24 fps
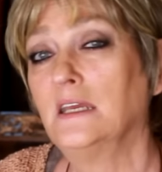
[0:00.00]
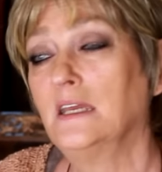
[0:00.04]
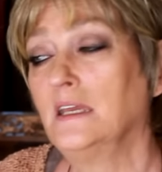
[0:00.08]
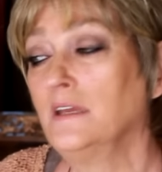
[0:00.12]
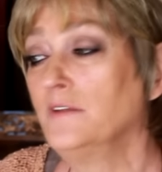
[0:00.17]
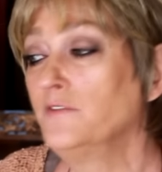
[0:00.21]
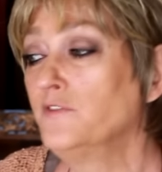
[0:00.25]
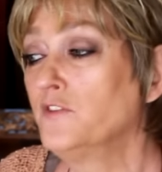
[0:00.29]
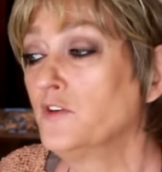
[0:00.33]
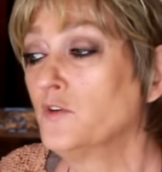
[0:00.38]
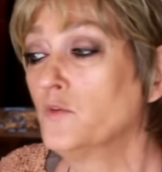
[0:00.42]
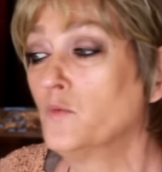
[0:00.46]

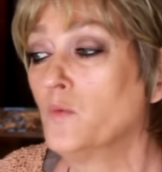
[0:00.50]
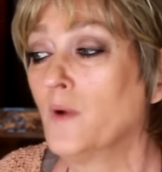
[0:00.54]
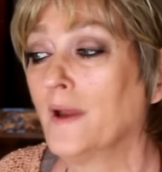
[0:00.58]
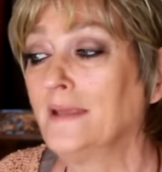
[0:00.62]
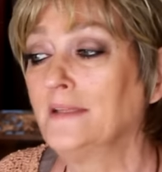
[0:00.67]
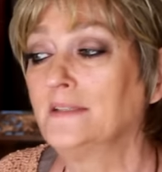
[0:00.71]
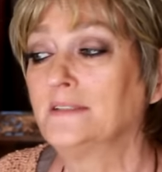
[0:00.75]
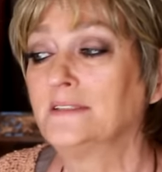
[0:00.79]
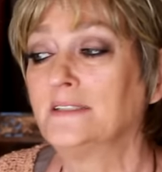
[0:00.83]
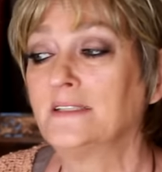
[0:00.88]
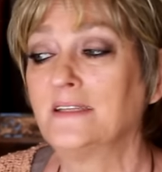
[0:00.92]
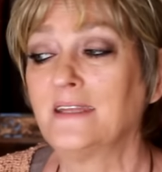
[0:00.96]
If you
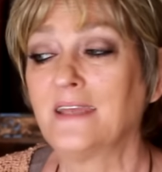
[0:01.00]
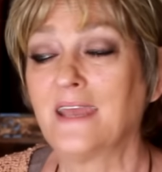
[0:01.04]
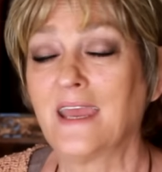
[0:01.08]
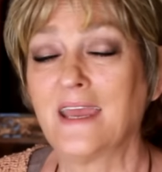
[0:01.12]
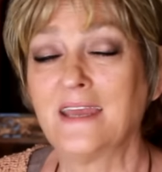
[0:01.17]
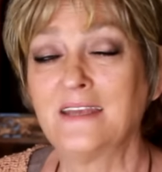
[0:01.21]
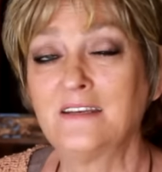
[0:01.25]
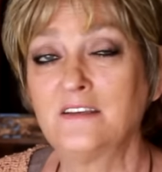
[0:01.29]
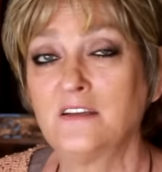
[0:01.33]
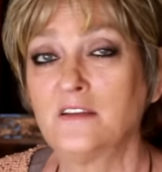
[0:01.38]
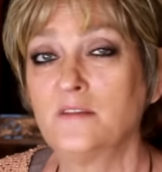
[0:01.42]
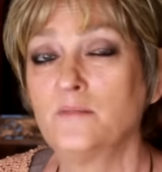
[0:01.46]
wait to the
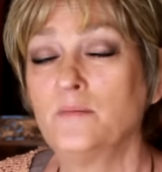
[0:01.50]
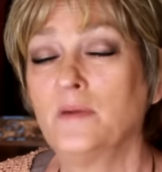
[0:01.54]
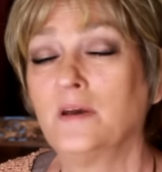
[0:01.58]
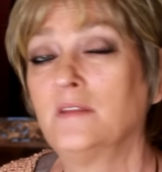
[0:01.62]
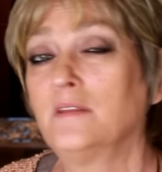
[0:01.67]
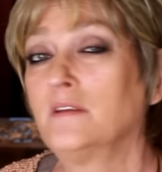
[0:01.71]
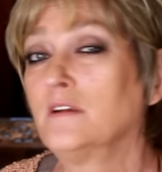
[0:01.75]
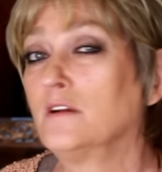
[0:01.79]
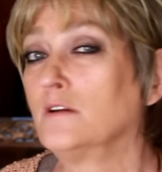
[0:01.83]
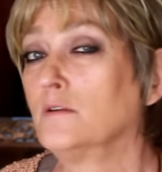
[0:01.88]
end of the month,